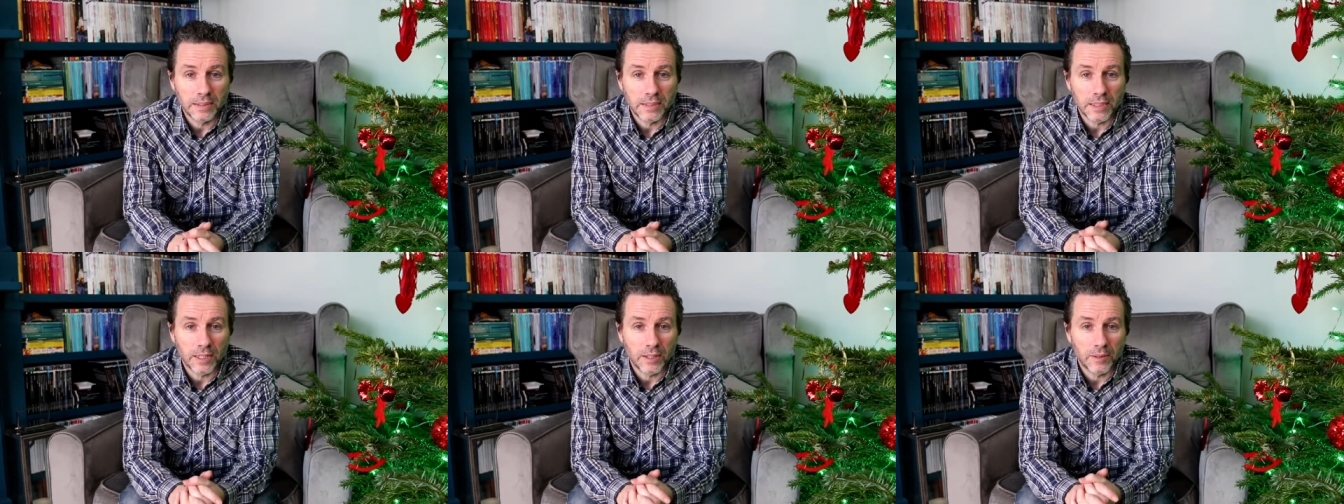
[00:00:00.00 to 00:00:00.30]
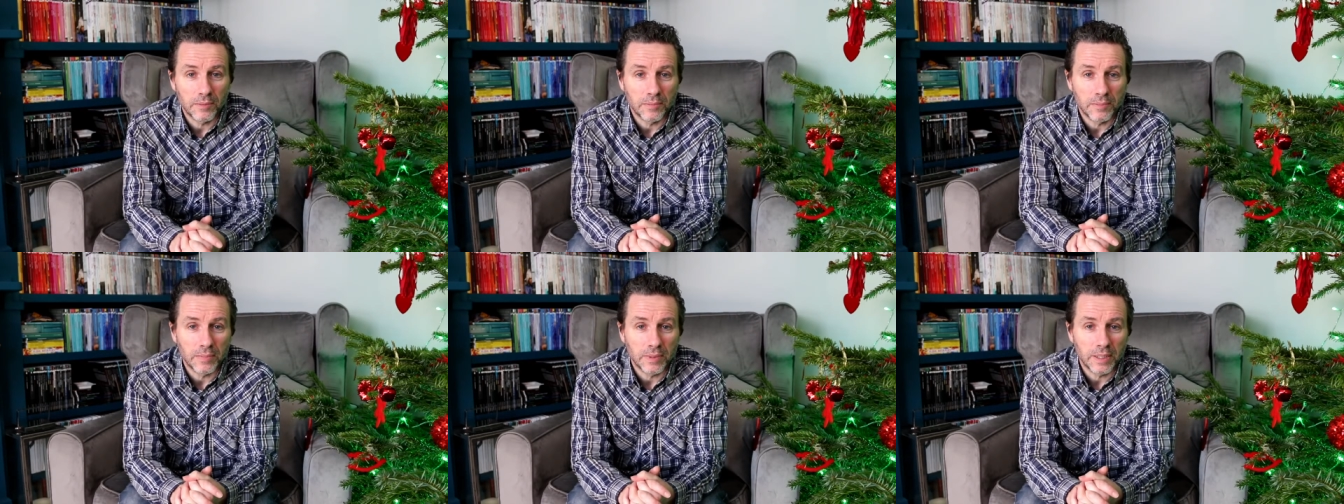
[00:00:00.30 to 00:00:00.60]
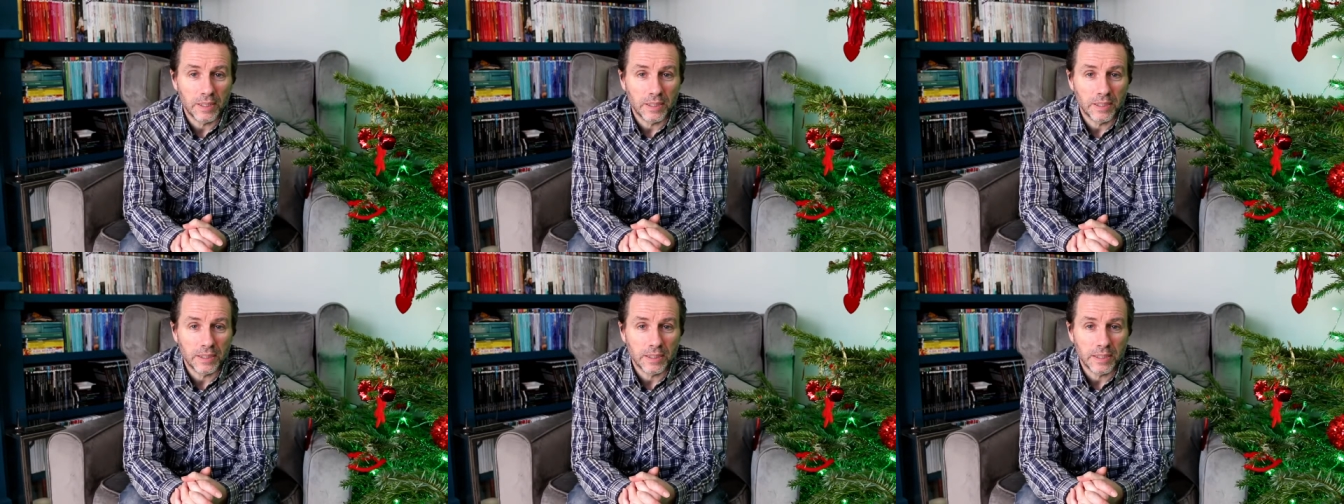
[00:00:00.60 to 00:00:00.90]

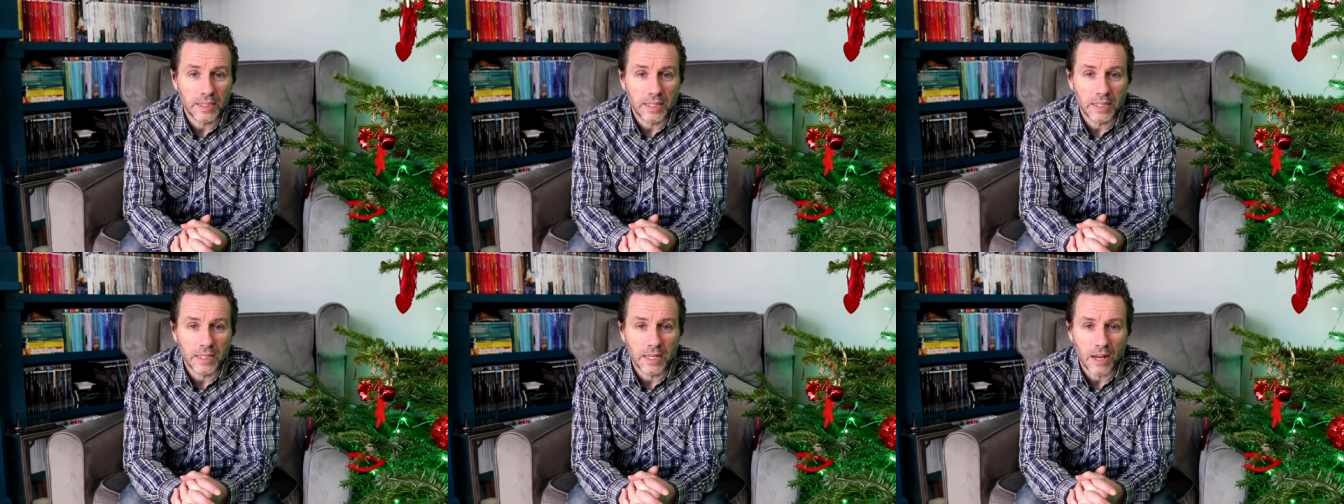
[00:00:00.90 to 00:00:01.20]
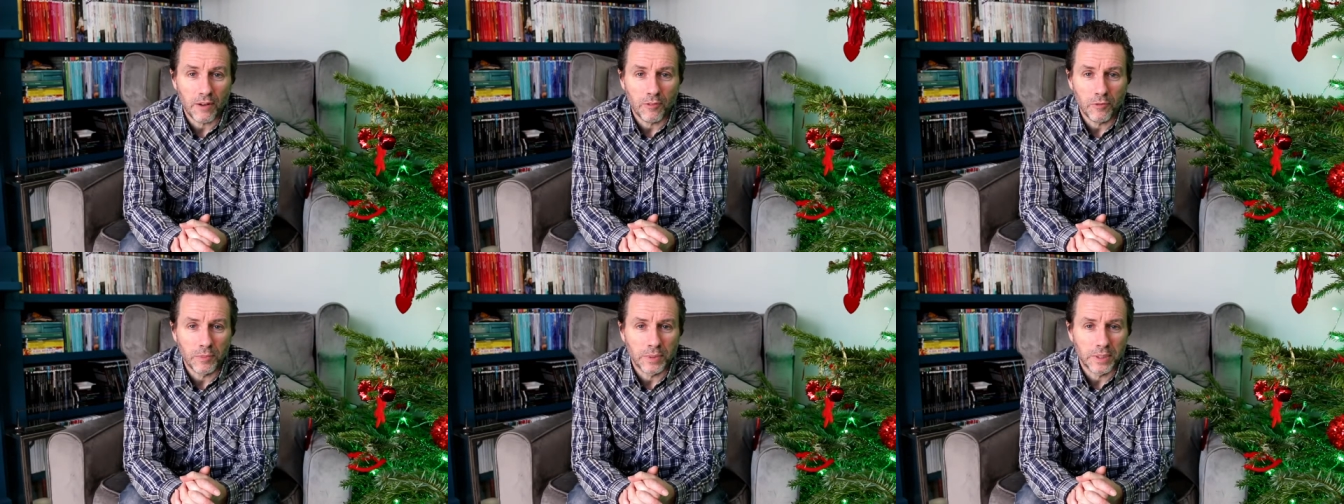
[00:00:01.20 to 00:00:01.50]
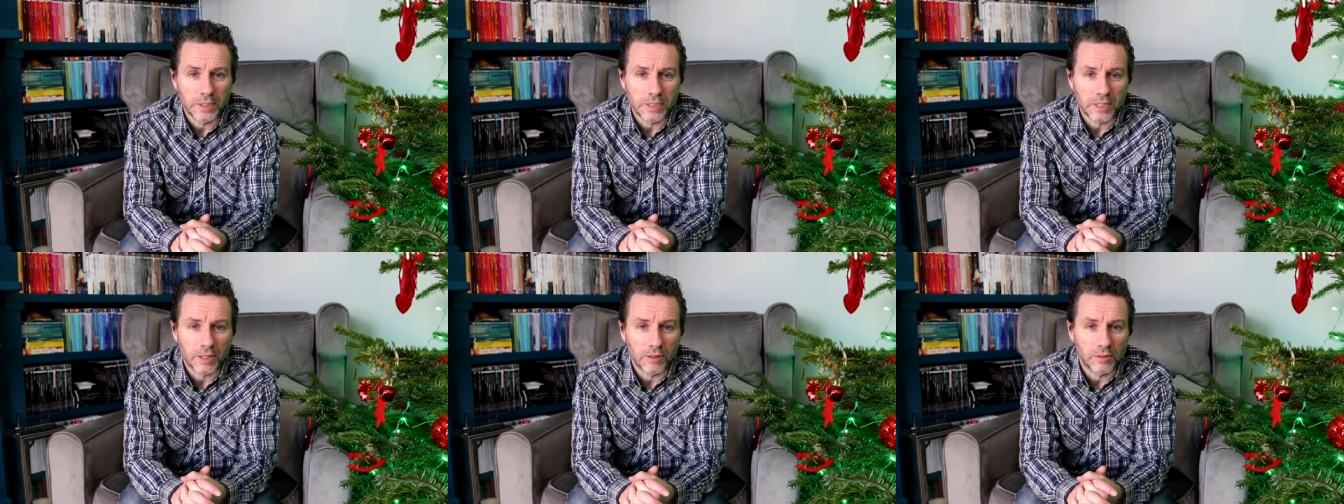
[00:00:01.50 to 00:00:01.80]
the
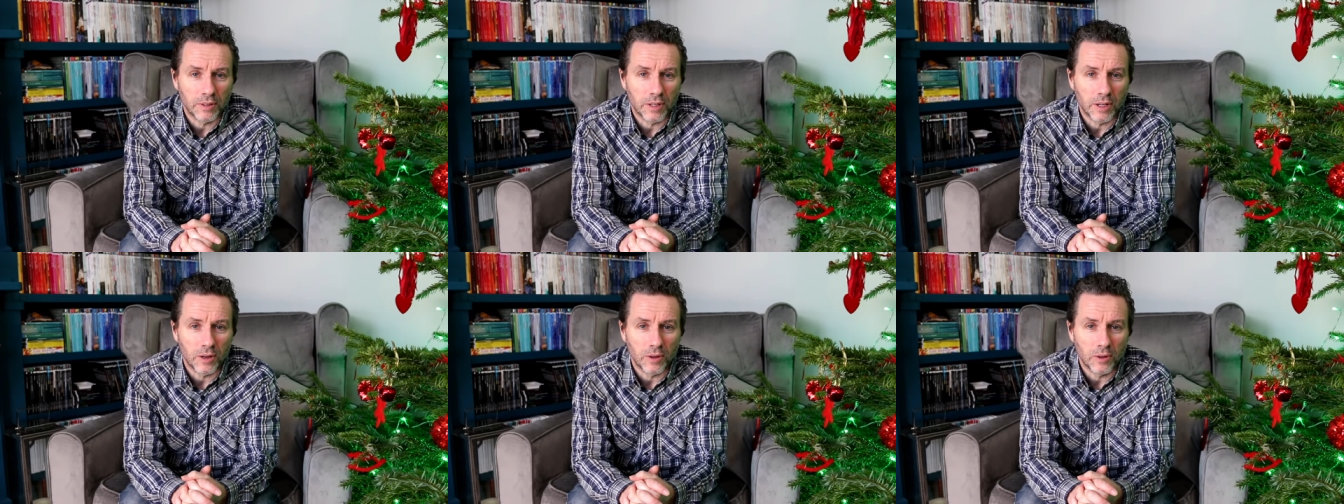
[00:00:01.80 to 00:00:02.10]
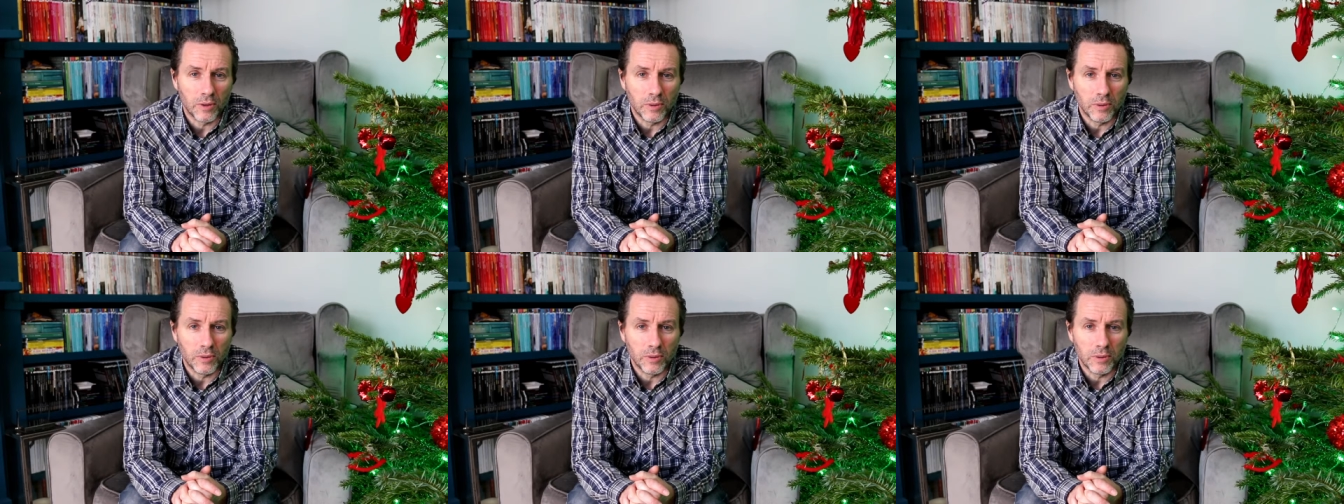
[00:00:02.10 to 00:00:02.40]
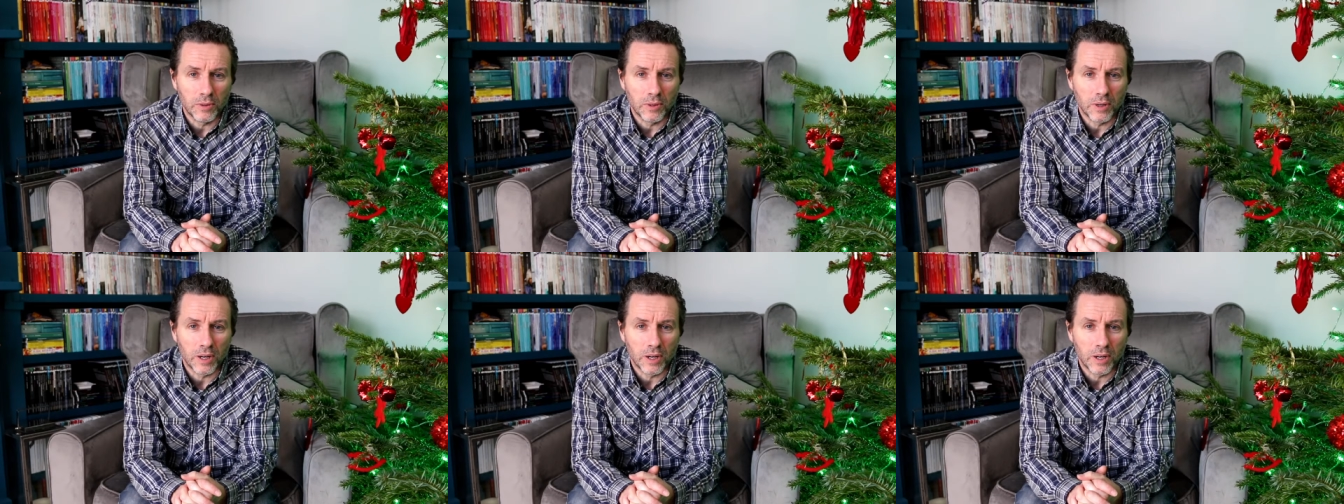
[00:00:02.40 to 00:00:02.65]
government don't know